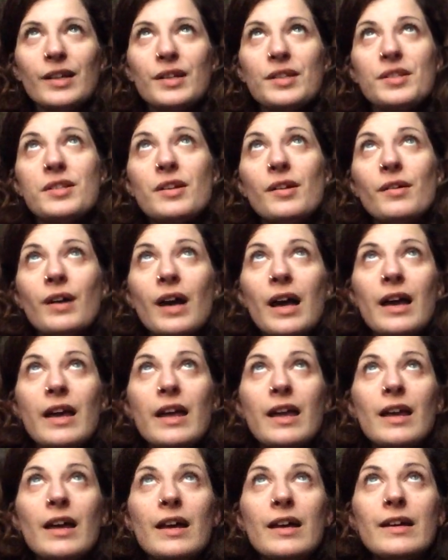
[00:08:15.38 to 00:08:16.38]
So
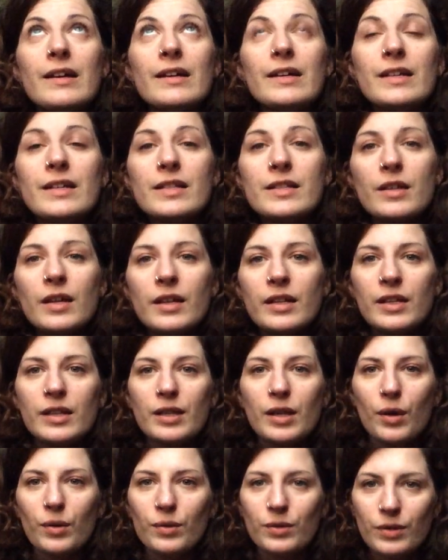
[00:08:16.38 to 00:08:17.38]
I
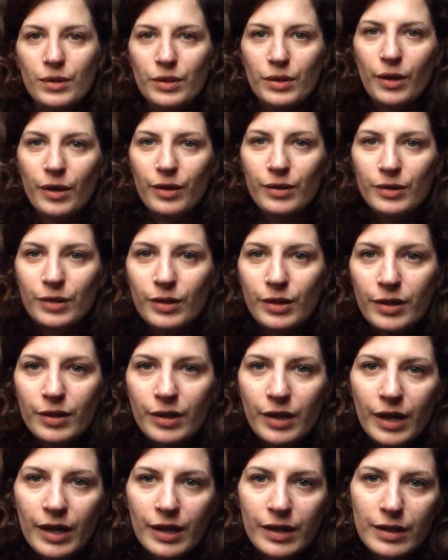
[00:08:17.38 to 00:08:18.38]
did go to the doctor,
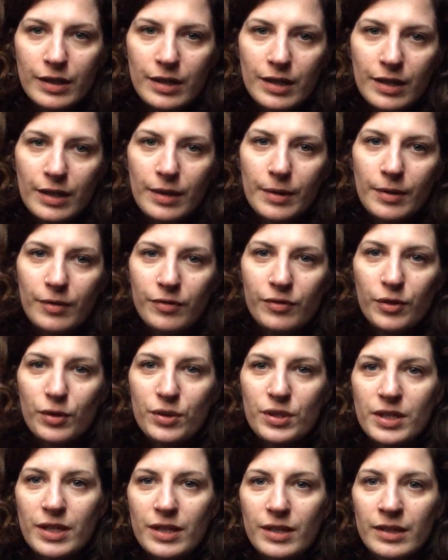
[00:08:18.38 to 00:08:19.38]
and of
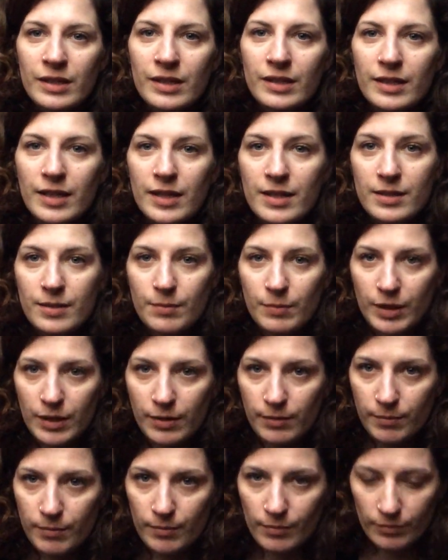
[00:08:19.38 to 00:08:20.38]
course they didn't test
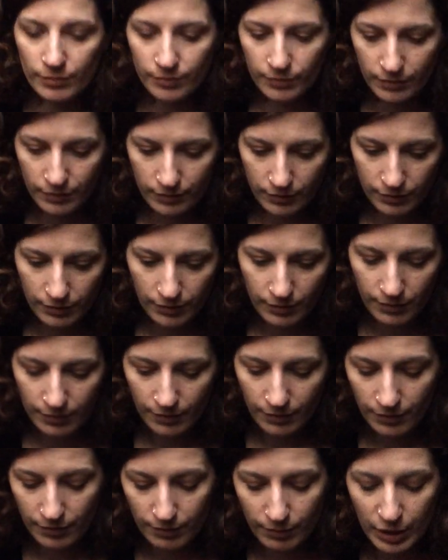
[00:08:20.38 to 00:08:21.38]
me,
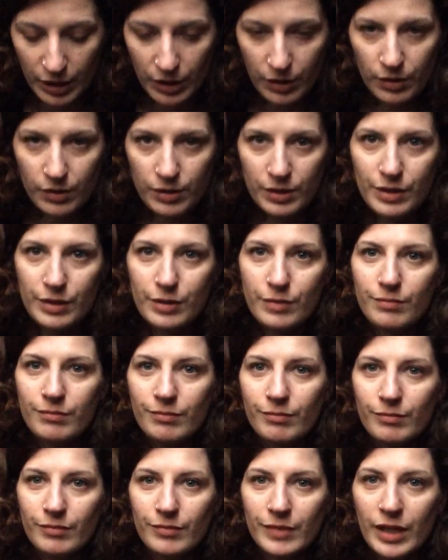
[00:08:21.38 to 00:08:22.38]
because
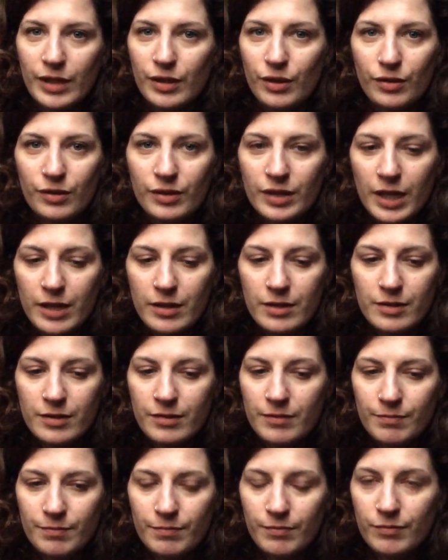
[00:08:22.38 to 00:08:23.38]
they don't
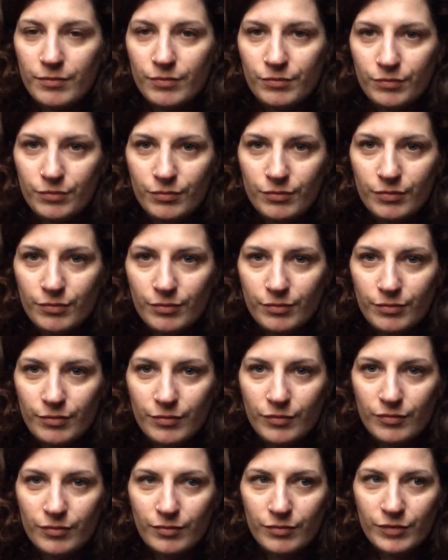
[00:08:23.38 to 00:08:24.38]
test
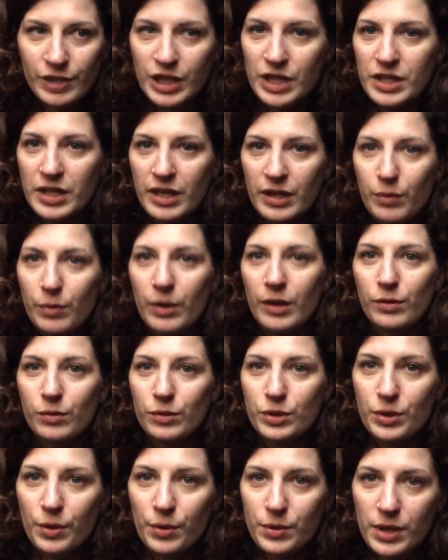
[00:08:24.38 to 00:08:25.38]
just anyone
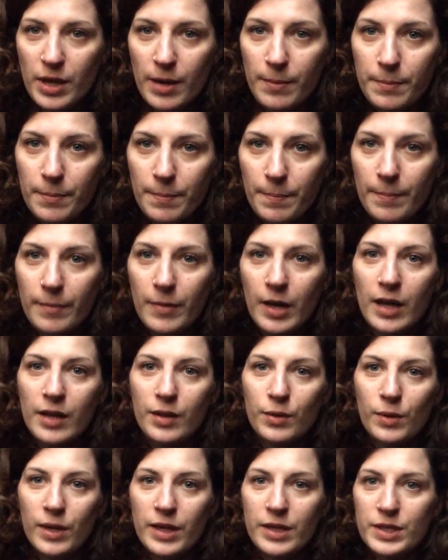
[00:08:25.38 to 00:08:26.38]
who shows up.
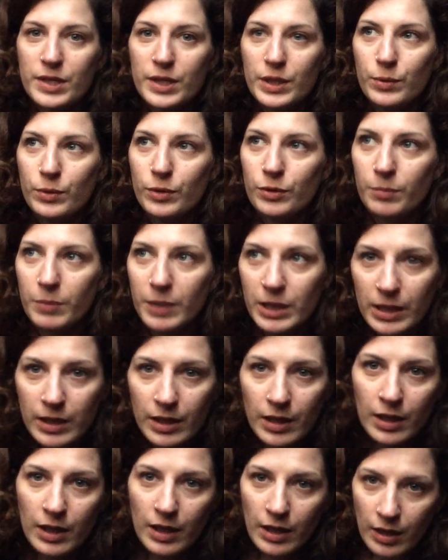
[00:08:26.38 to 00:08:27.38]
Otherwise it would be
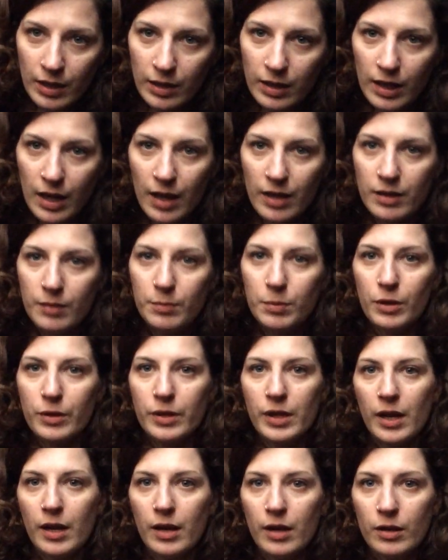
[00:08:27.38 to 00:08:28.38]
grande
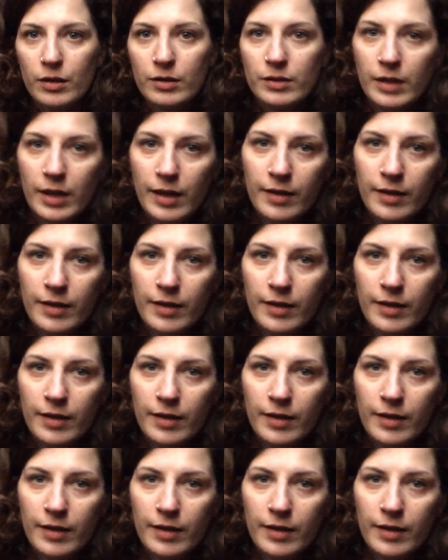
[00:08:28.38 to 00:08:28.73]
bordello.